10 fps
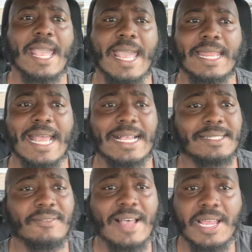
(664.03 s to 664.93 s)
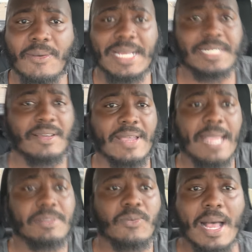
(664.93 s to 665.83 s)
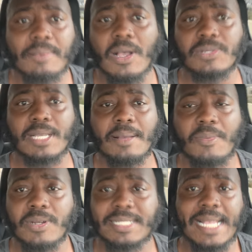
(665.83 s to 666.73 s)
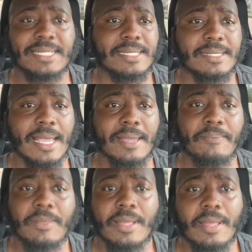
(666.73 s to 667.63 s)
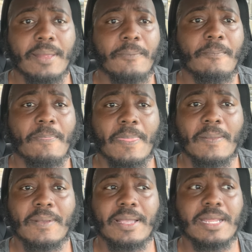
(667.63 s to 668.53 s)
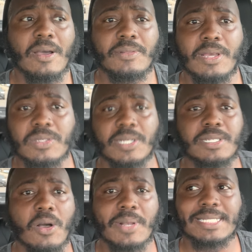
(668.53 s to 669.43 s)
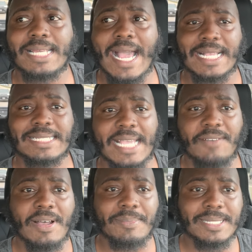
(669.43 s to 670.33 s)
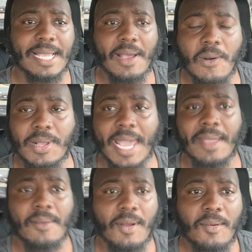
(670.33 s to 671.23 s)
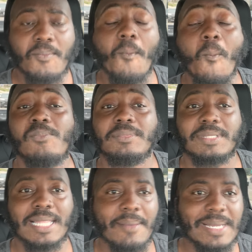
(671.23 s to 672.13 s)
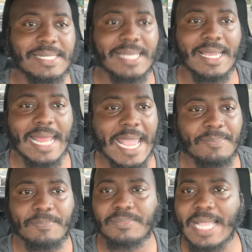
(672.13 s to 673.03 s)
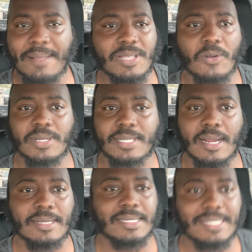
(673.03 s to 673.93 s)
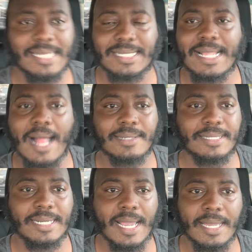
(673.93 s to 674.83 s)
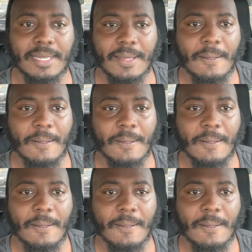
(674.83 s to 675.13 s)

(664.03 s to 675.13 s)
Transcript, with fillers: And as the valuation of ape swap goes up or stays the same, you know, those are tokens that I can save up and say, okay, let me send eight, eight tokens are $6 today.